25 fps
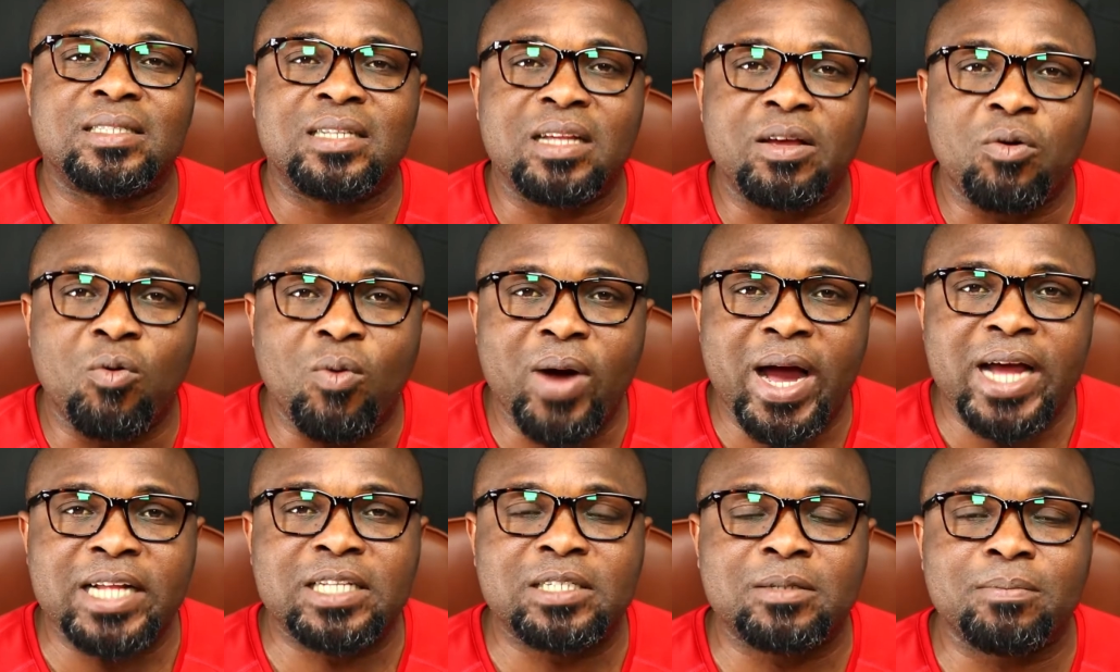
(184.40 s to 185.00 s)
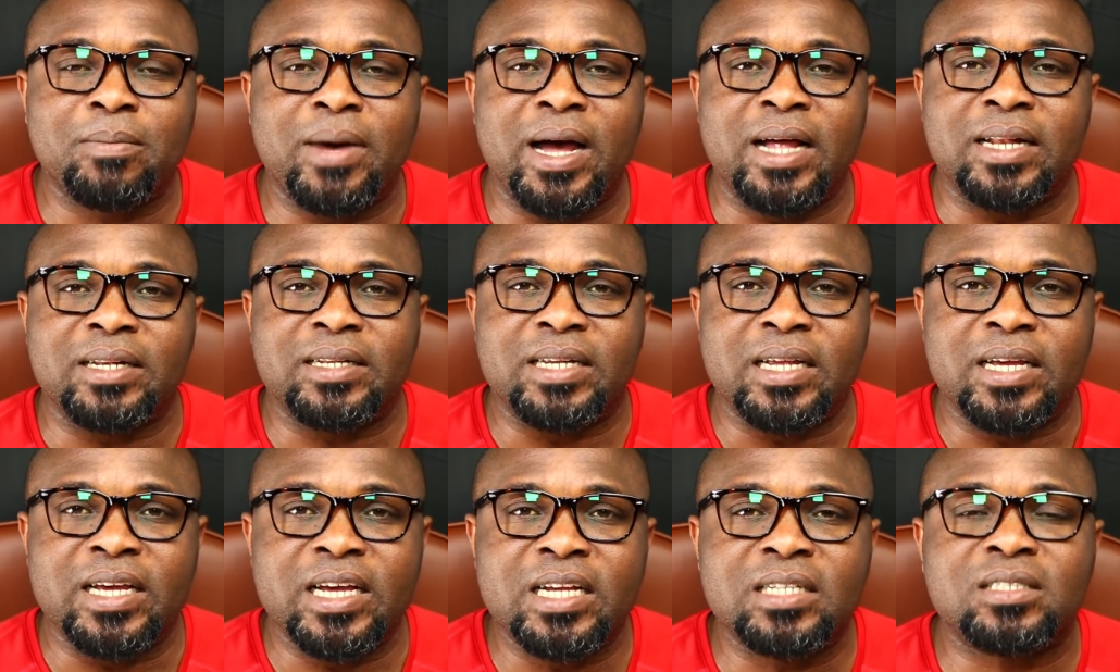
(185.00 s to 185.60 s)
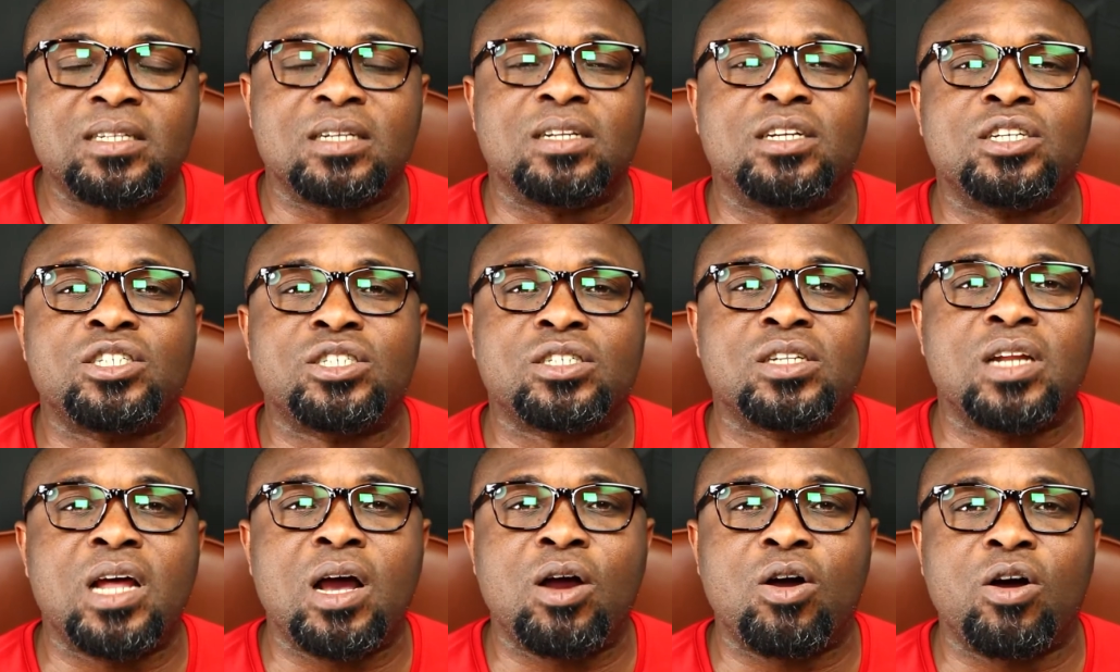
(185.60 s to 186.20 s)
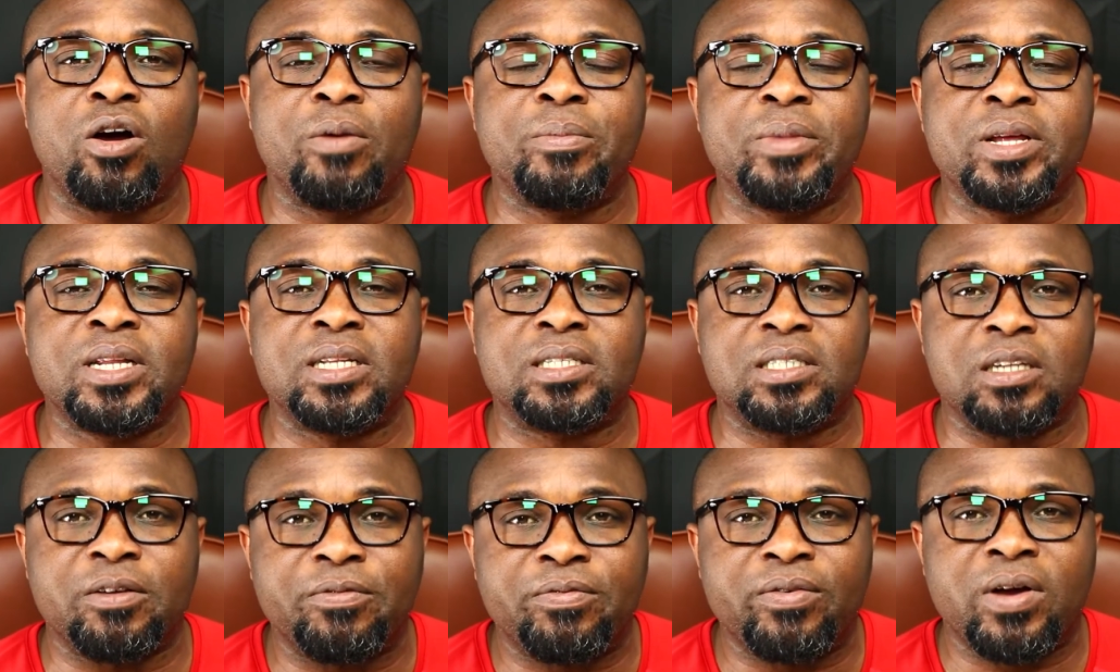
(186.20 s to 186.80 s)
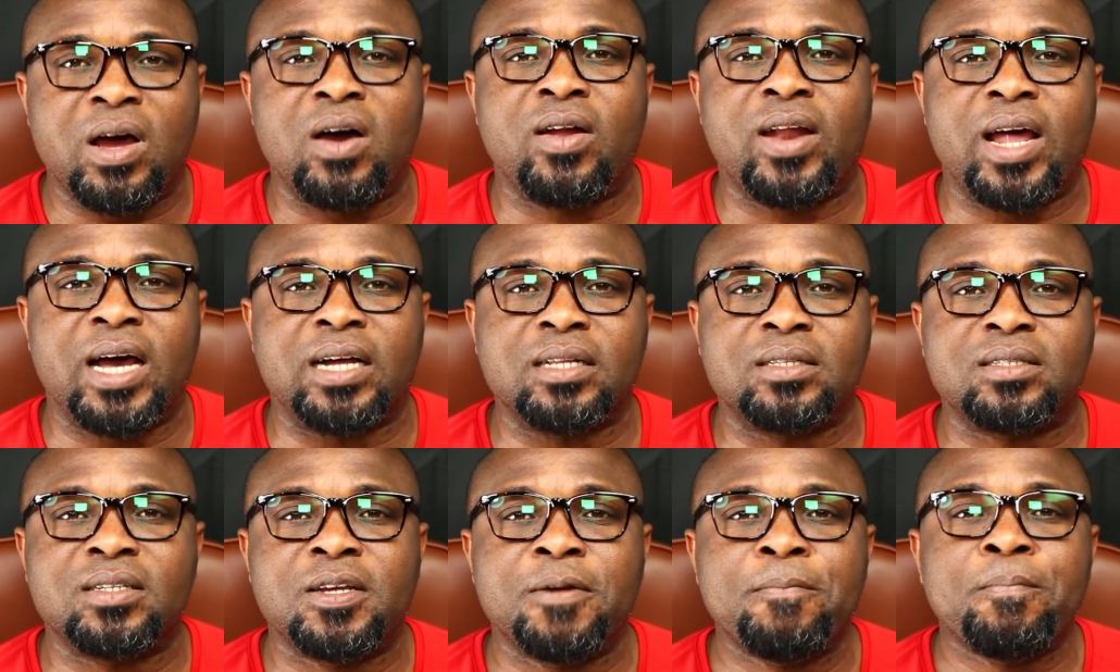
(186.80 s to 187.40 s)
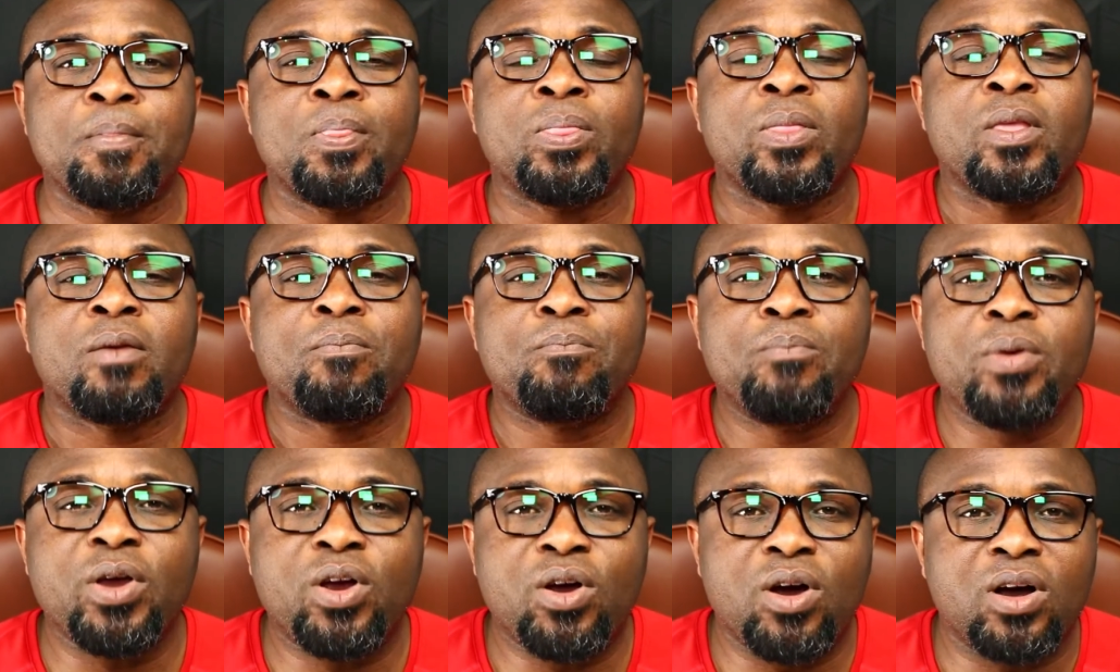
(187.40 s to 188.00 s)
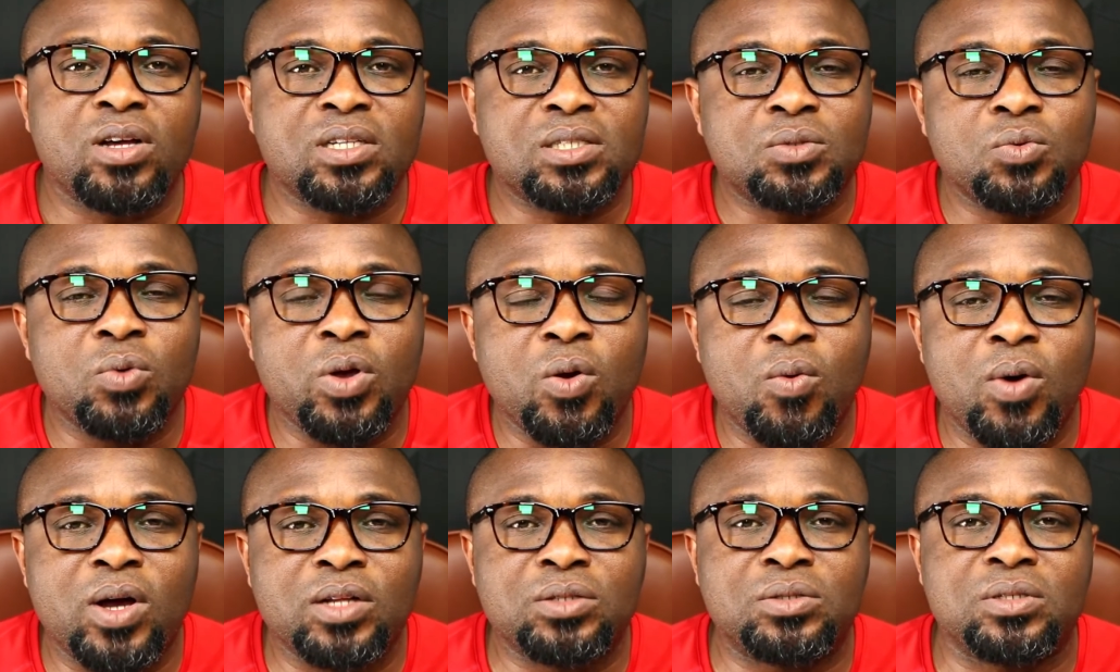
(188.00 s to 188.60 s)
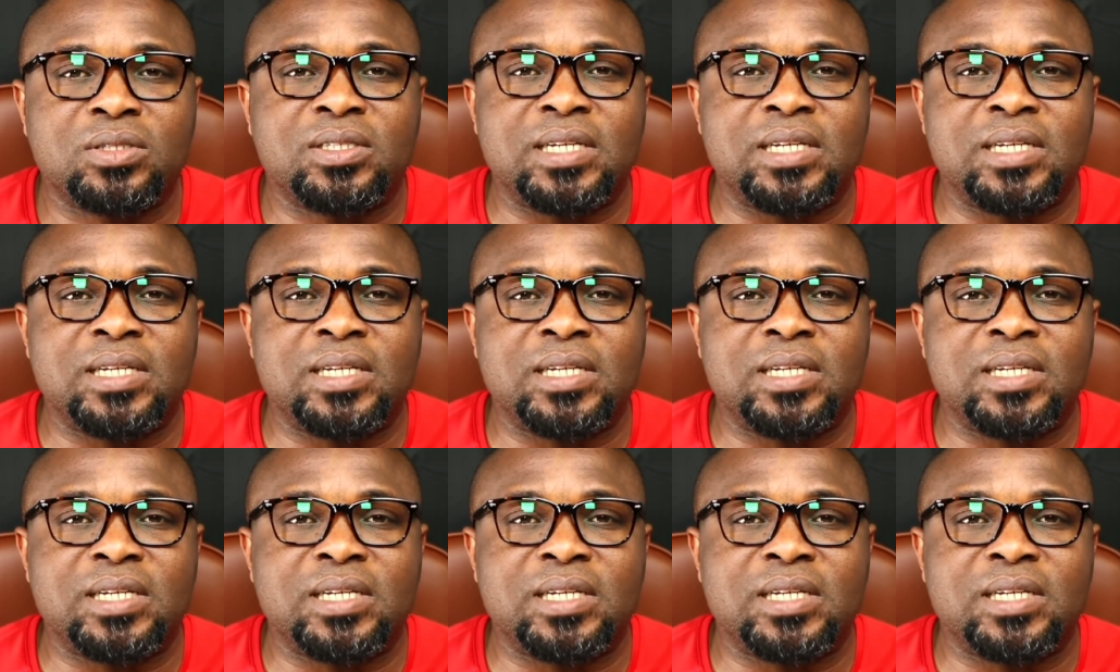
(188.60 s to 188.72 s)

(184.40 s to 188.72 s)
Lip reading: the white man, the international community frown at. Because we want to